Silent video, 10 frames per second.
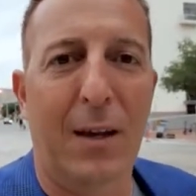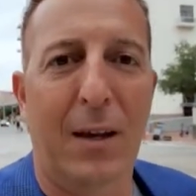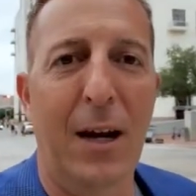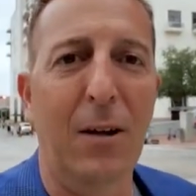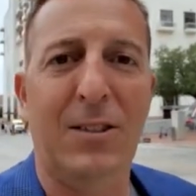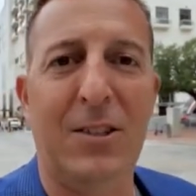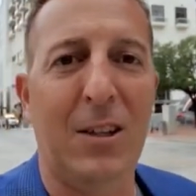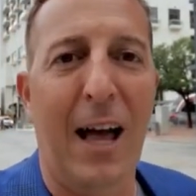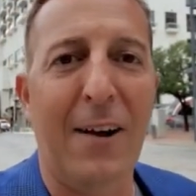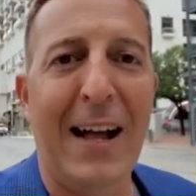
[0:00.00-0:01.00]
you know, it's just a
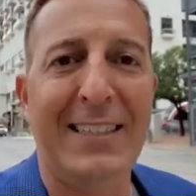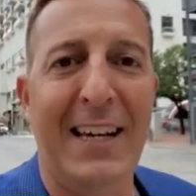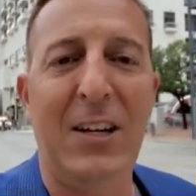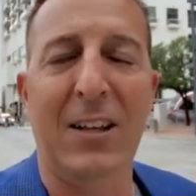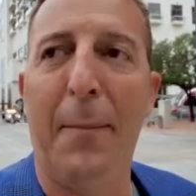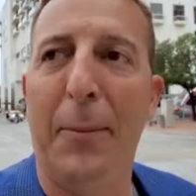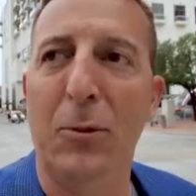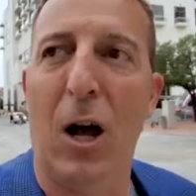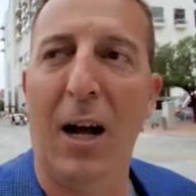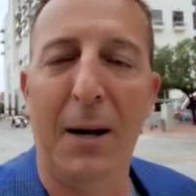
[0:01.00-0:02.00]
lot of activity. A lot of
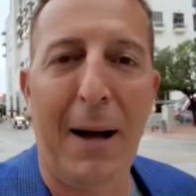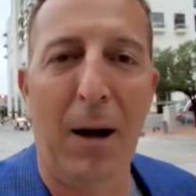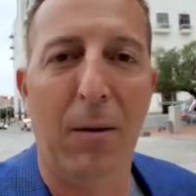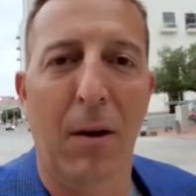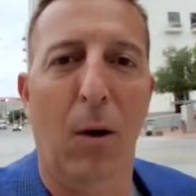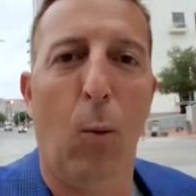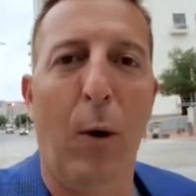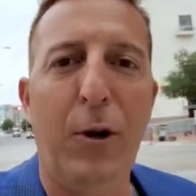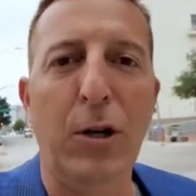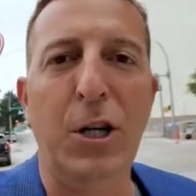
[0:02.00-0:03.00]
people talking about
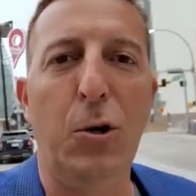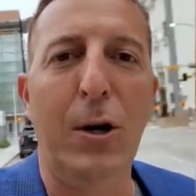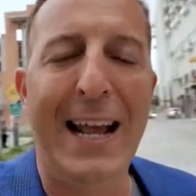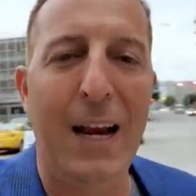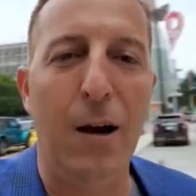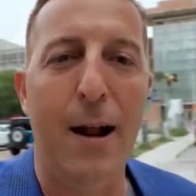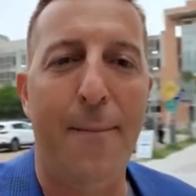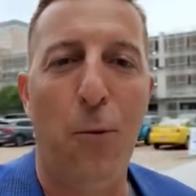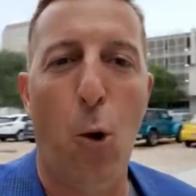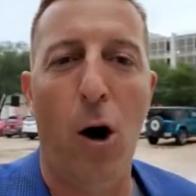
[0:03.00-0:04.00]
what they're doing and gearing
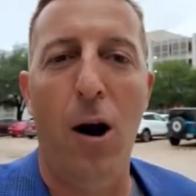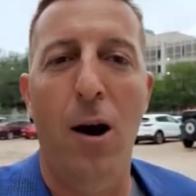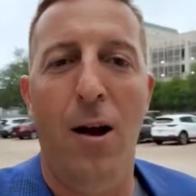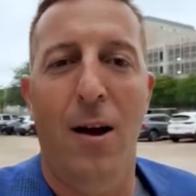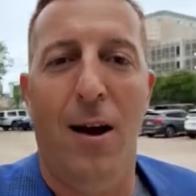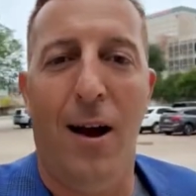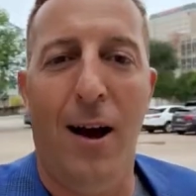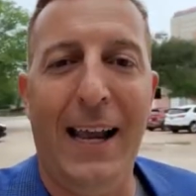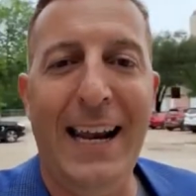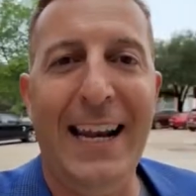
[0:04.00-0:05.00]
up for
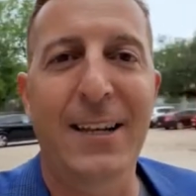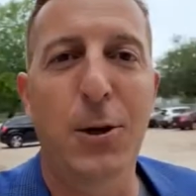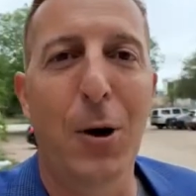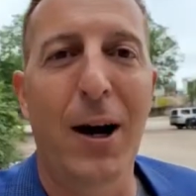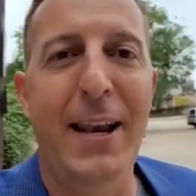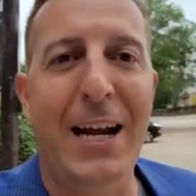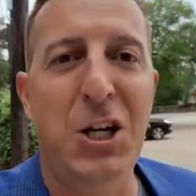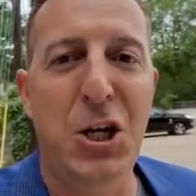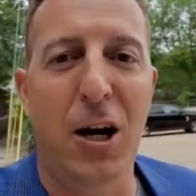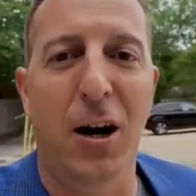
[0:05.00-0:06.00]
getting into
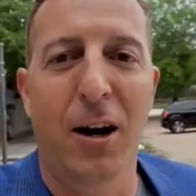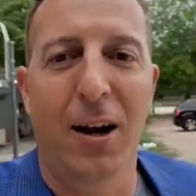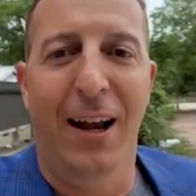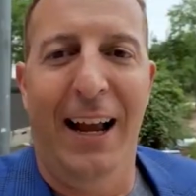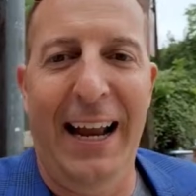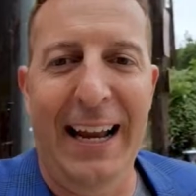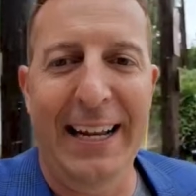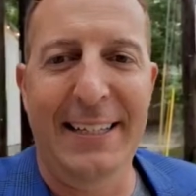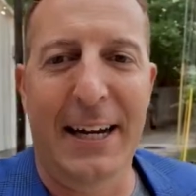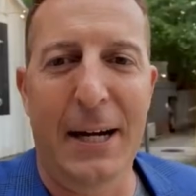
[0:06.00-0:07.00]
next year.
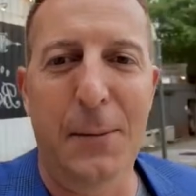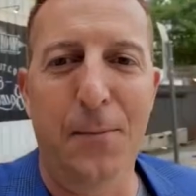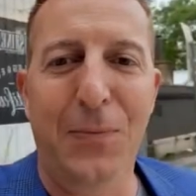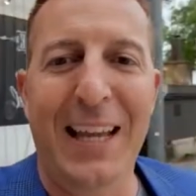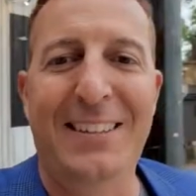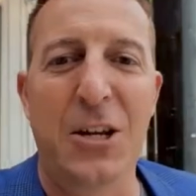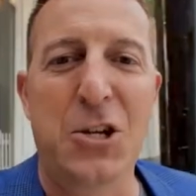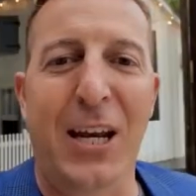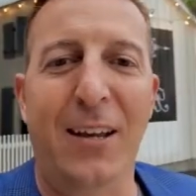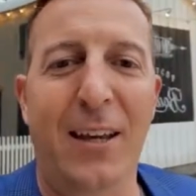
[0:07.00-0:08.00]
And it's
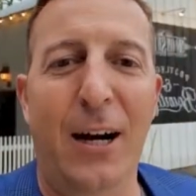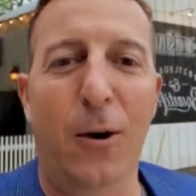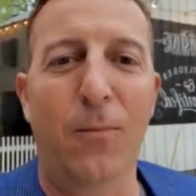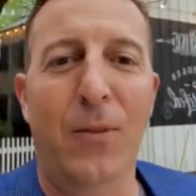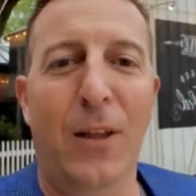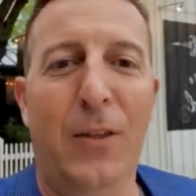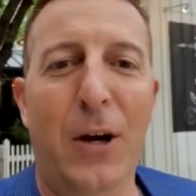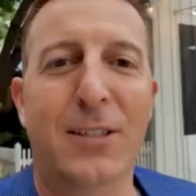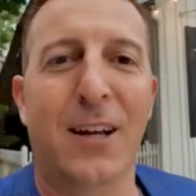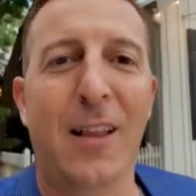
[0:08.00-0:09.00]
interesting, you know,
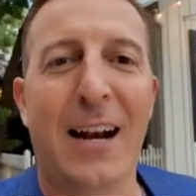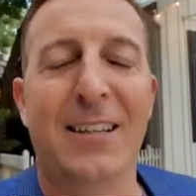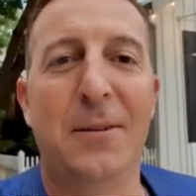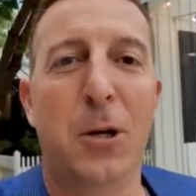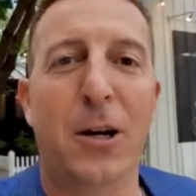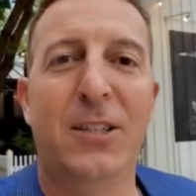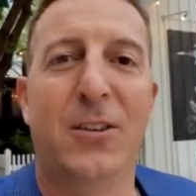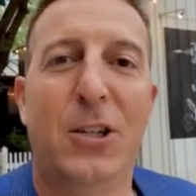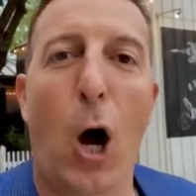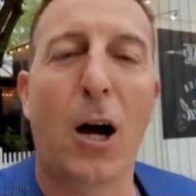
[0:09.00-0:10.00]
there's a lot of similarities
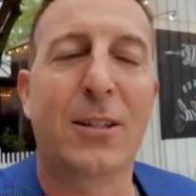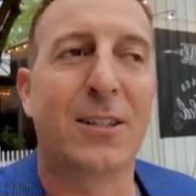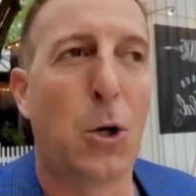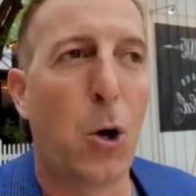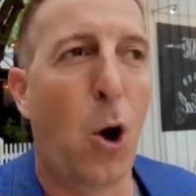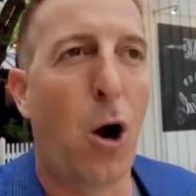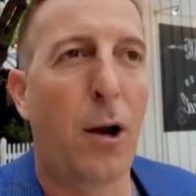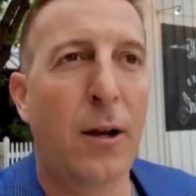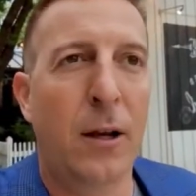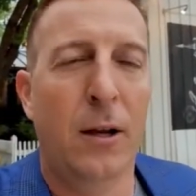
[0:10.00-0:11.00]
of the talks that's going on